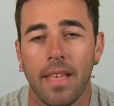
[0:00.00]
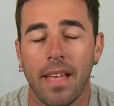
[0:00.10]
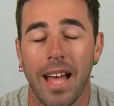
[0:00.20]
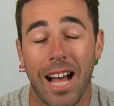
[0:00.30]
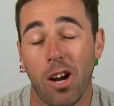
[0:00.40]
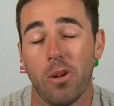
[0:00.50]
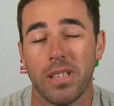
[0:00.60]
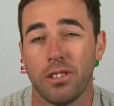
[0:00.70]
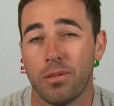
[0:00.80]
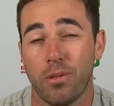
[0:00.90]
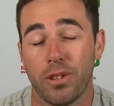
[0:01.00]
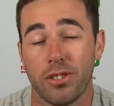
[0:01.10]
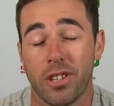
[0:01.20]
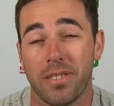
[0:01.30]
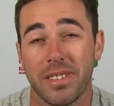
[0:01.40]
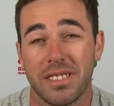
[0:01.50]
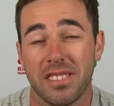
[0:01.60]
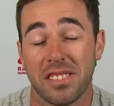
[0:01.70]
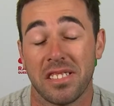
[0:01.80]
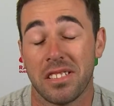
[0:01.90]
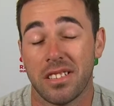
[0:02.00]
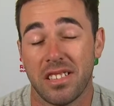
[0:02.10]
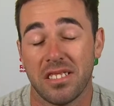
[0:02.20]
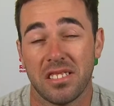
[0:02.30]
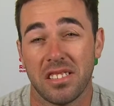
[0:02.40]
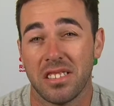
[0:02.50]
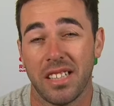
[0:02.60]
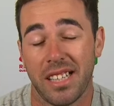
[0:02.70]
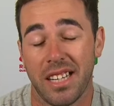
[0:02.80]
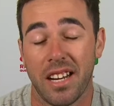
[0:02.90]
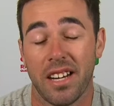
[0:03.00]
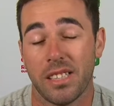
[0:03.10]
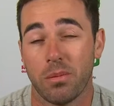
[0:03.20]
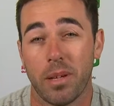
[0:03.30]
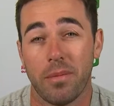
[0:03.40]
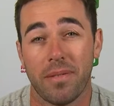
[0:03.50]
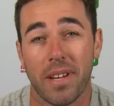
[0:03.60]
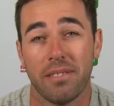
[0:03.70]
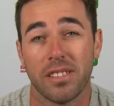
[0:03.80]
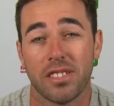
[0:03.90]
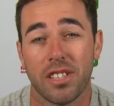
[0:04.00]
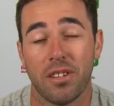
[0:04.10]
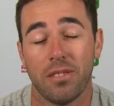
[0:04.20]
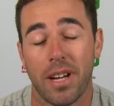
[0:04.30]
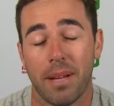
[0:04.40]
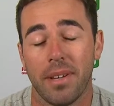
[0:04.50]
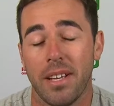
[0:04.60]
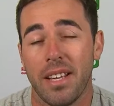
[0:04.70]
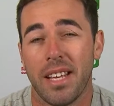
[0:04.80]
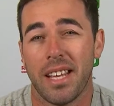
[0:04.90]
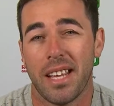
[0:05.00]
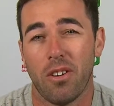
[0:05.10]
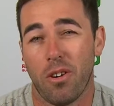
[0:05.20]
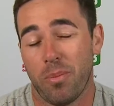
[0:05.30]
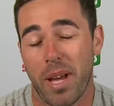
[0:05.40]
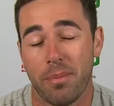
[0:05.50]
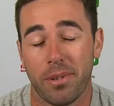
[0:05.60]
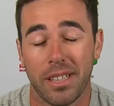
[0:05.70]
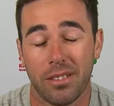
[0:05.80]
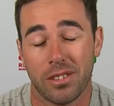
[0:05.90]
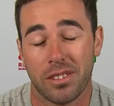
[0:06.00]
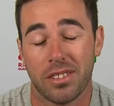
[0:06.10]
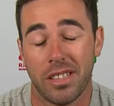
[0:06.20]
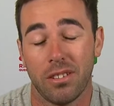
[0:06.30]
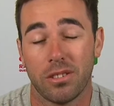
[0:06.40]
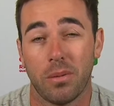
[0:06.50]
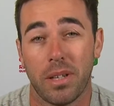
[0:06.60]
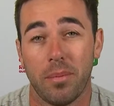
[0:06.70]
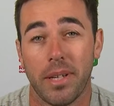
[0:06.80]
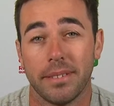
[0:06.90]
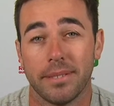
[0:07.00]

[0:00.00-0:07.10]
I always look forward to driving Tiz A Sizzler. You know, he's one of my favourites. So on paper, he looks the one to beat.